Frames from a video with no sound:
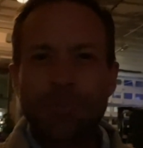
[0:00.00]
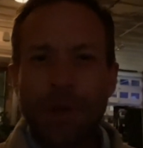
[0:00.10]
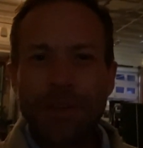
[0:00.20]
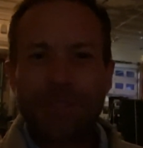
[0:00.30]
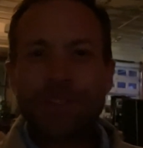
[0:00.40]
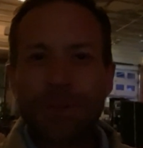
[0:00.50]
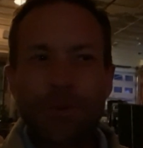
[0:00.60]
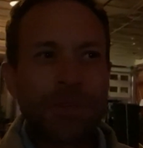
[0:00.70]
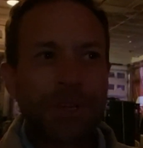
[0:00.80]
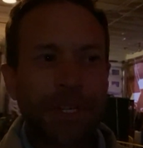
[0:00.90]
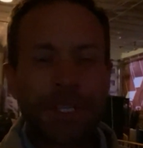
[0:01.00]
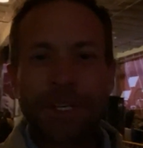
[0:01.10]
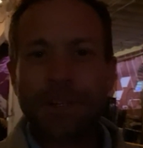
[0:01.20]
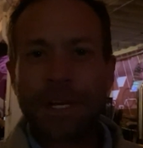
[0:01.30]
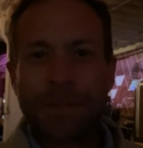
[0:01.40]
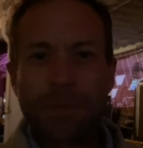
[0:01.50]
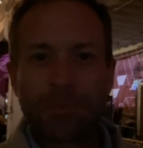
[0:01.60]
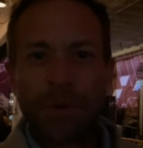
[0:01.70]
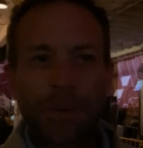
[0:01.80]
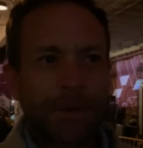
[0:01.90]
smells so good in here. Like, they're
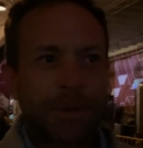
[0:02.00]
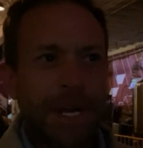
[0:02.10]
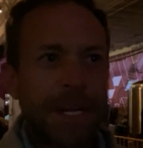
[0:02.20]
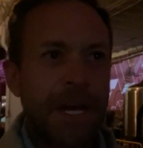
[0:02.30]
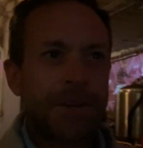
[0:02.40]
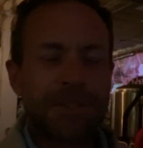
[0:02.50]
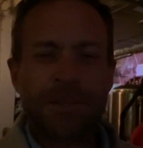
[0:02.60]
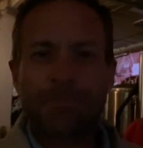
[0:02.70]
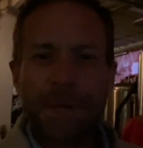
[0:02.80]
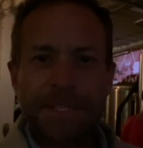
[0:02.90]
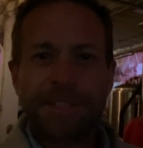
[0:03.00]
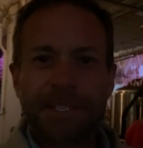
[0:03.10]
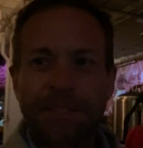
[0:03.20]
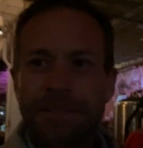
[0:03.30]
brewing right now. It's amazing.